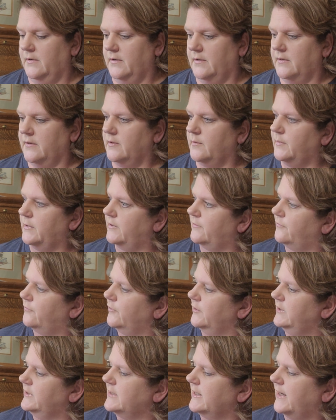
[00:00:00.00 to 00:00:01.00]
little bit of
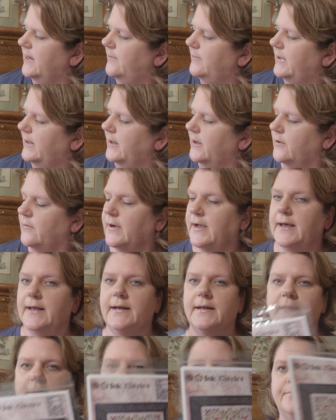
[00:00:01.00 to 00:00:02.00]
free time, I go at
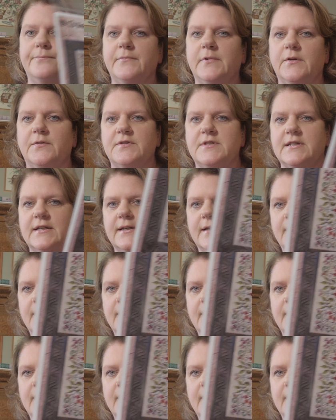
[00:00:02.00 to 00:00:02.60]
it. You've seen